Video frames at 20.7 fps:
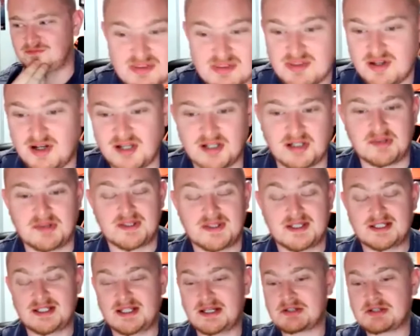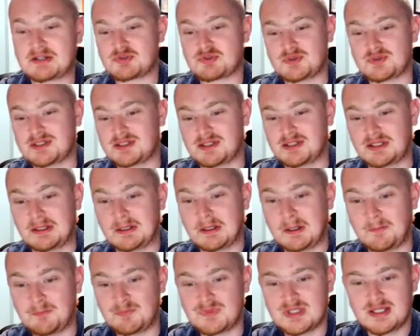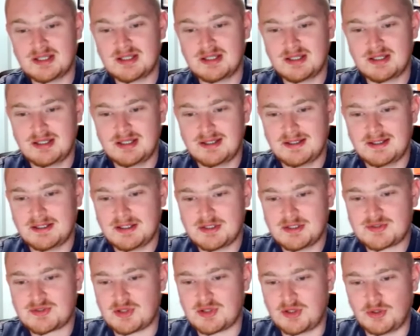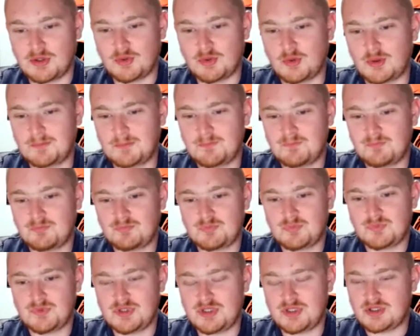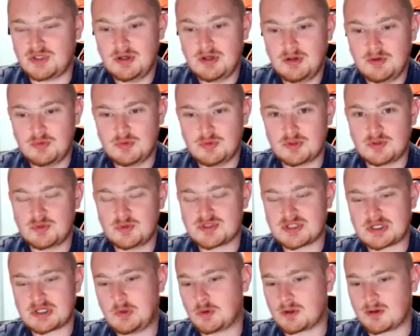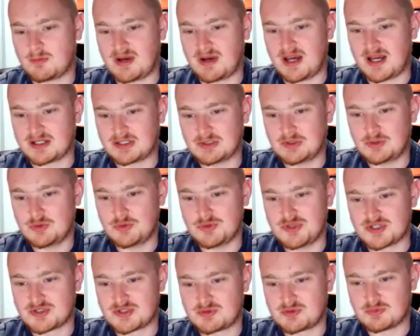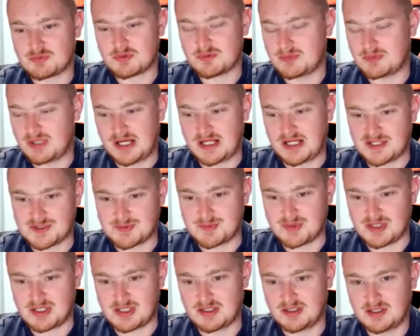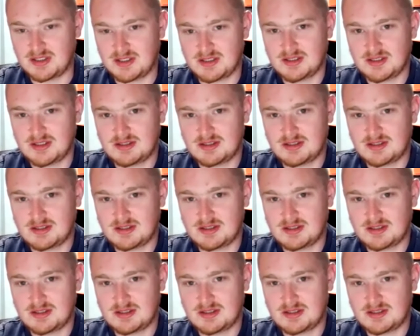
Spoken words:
a thought on that actually. So who is a quarterback who just reminds me,